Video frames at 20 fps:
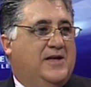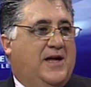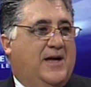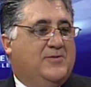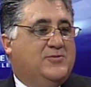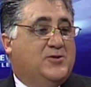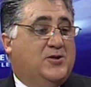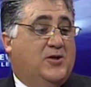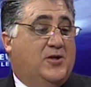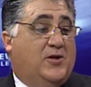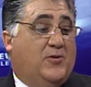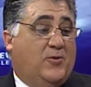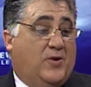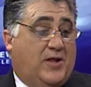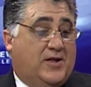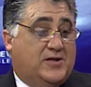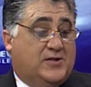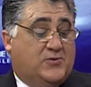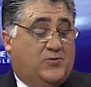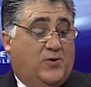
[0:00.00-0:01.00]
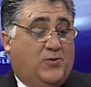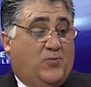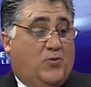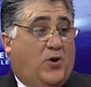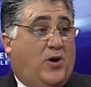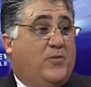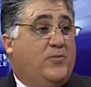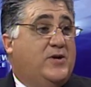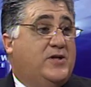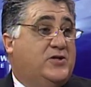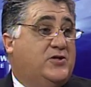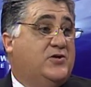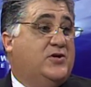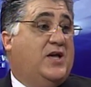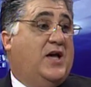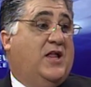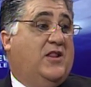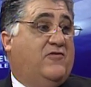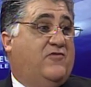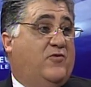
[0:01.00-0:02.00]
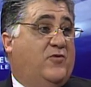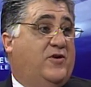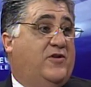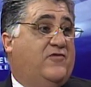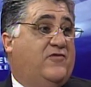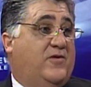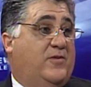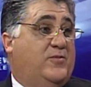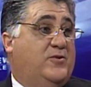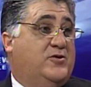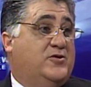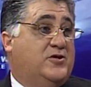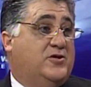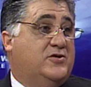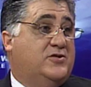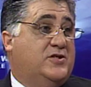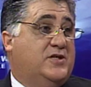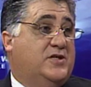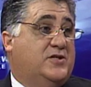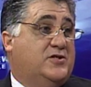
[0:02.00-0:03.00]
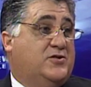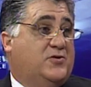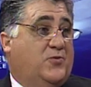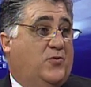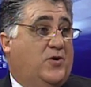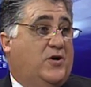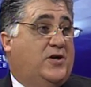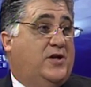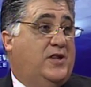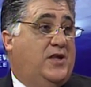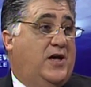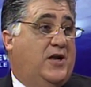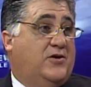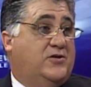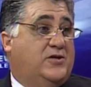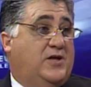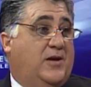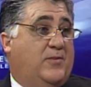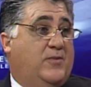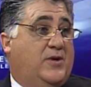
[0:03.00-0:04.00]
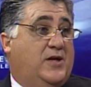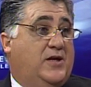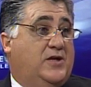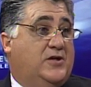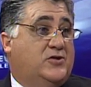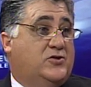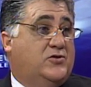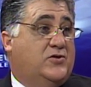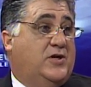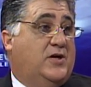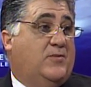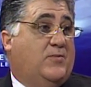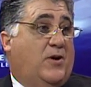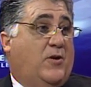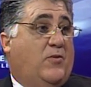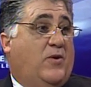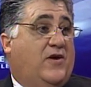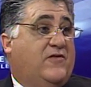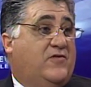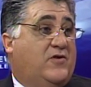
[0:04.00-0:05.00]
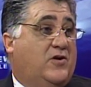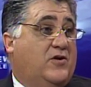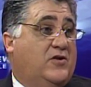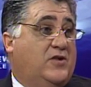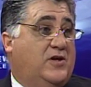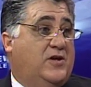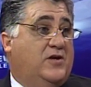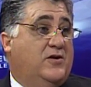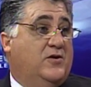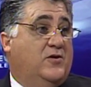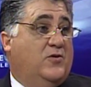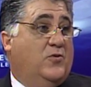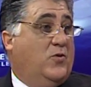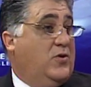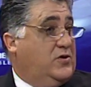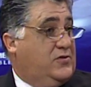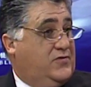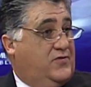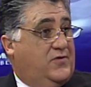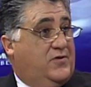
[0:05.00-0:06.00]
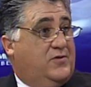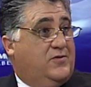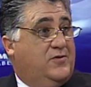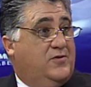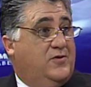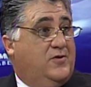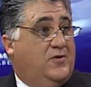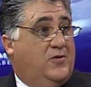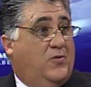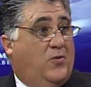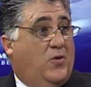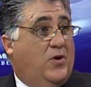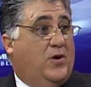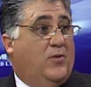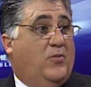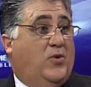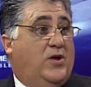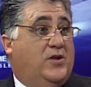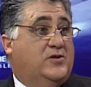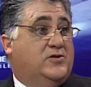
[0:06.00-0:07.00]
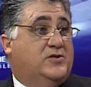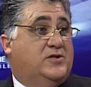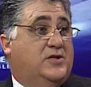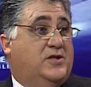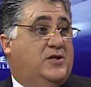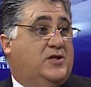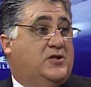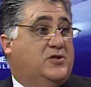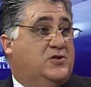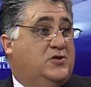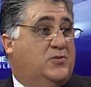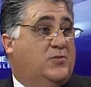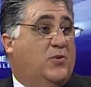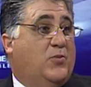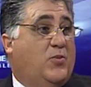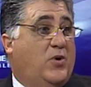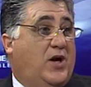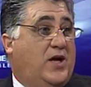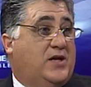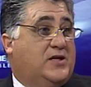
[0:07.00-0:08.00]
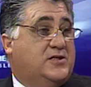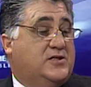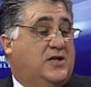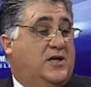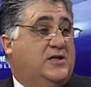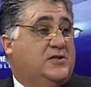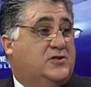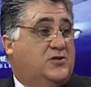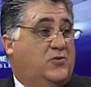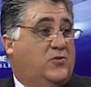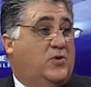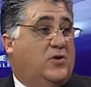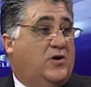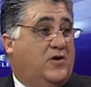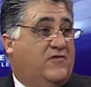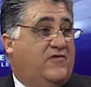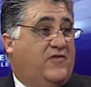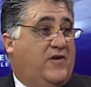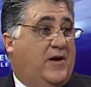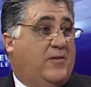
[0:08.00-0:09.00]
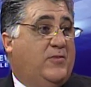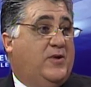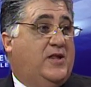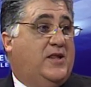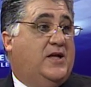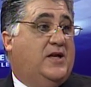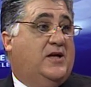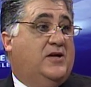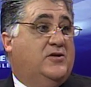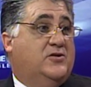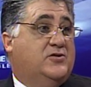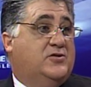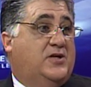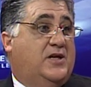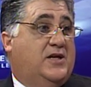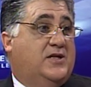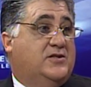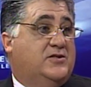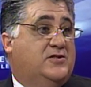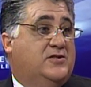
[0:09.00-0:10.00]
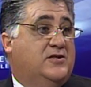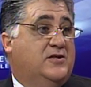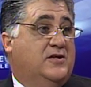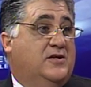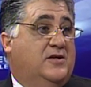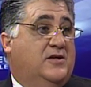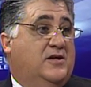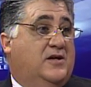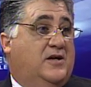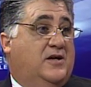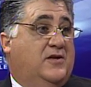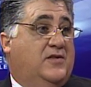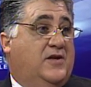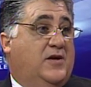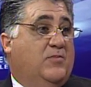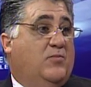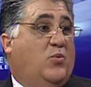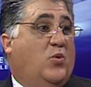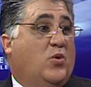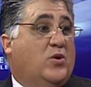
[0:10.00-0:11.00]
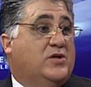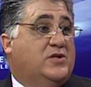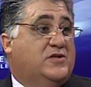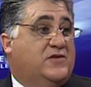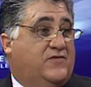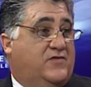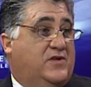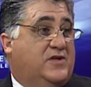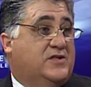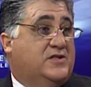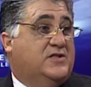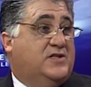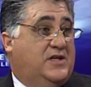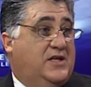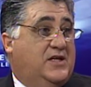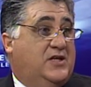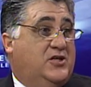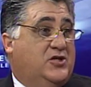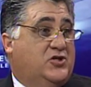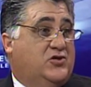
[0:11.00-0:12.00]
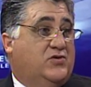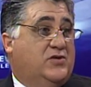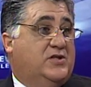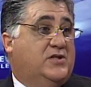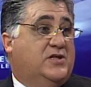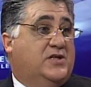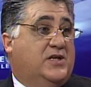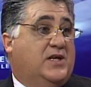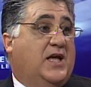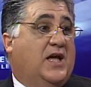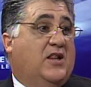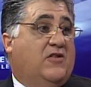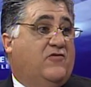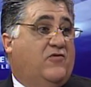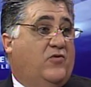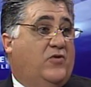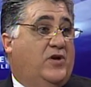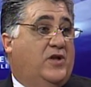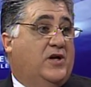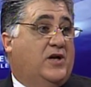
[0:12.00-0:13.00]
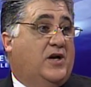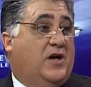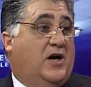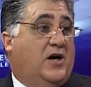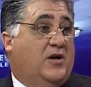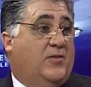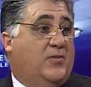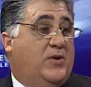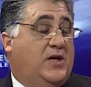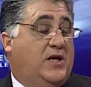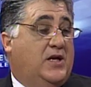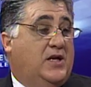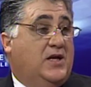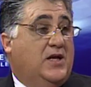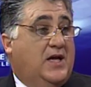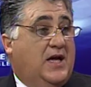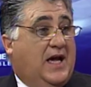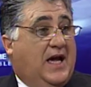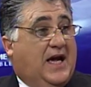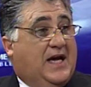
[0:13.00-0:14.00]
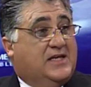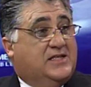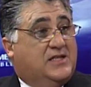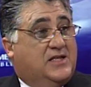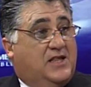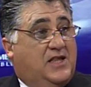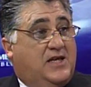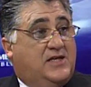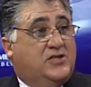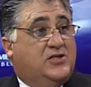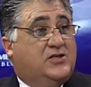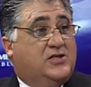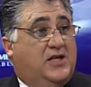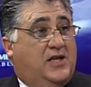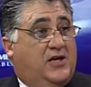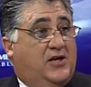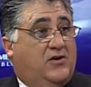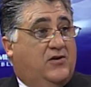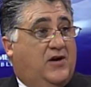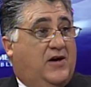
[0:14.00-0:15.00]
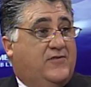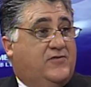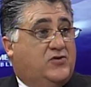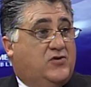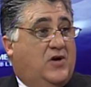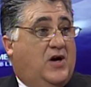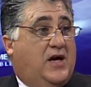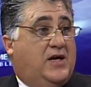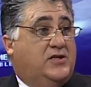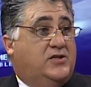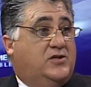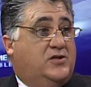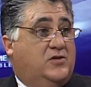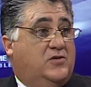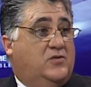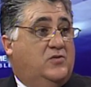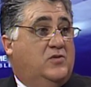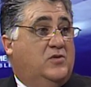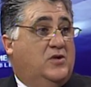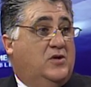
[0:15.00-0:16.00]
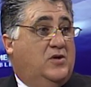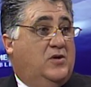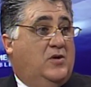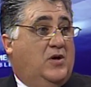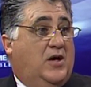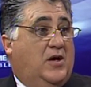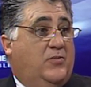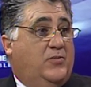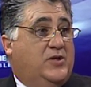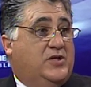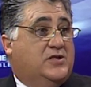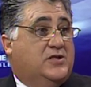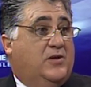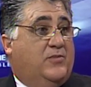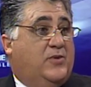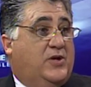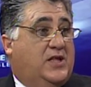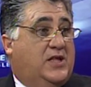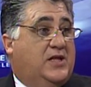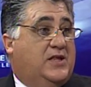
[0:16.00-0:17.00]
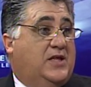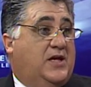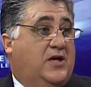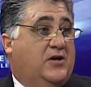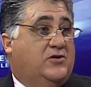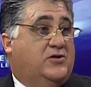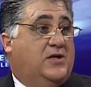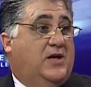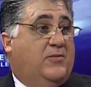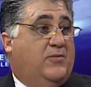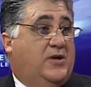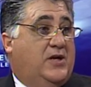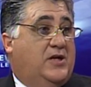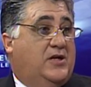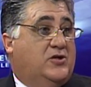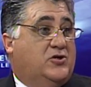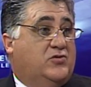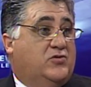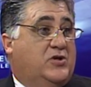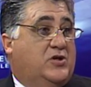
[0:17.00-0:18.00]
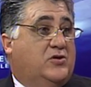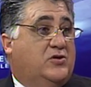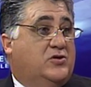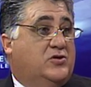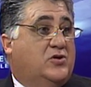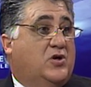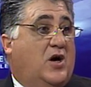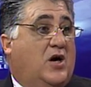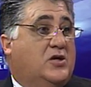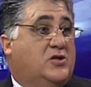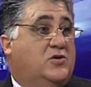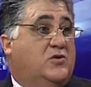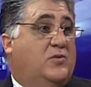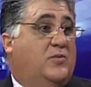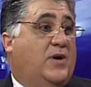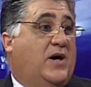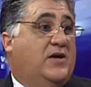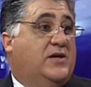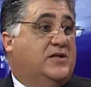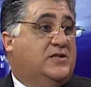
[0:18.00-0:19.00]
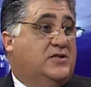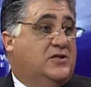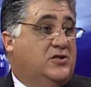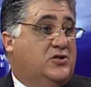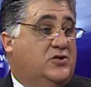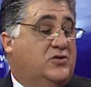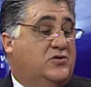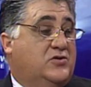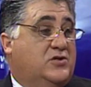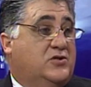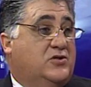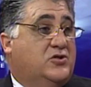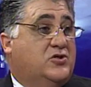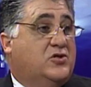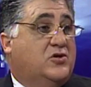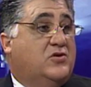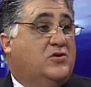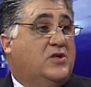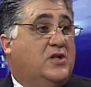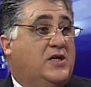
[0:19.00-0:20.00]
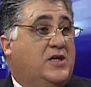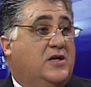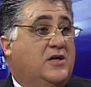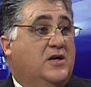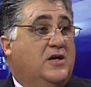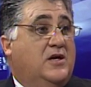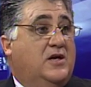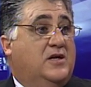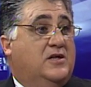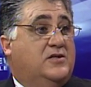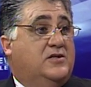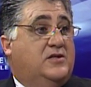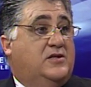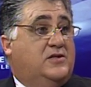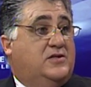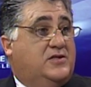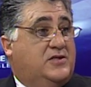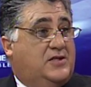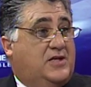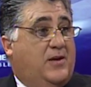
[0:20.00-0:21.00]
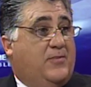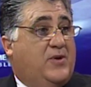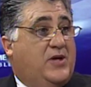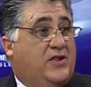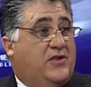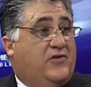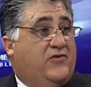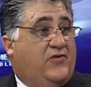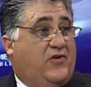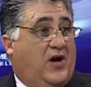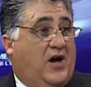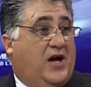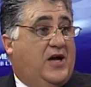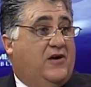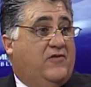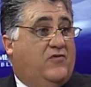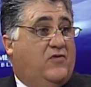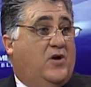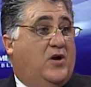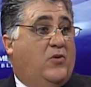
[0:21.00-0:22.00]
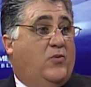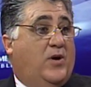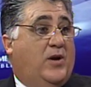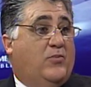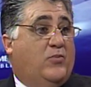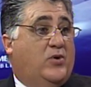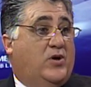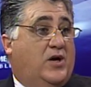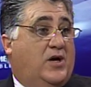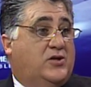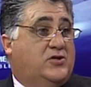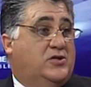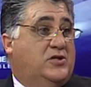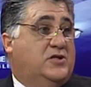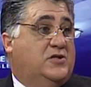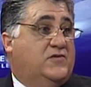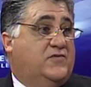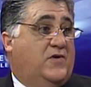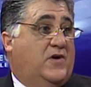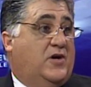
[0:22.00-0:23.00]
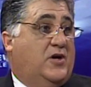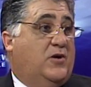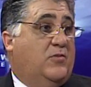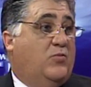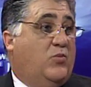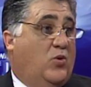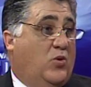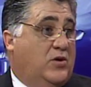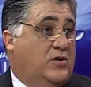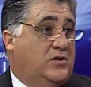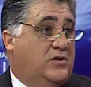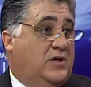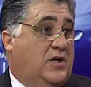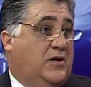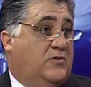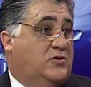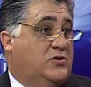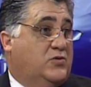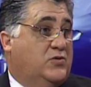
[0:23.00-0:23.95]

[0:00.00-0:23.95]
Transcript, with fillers: Absolutely. Well, it's what brought me to California from New Jersey is to work in the entertainment industry, and my wife currently works for Warner Brothers in the consumer product side. So we're a family that understands uh, the importance of this industry to the California economy. And as a legislator, I've tried to uh, be somebody that the entertainment industry could talk to about its issues. And certainly, stemming the tide of runaway production is very important. I was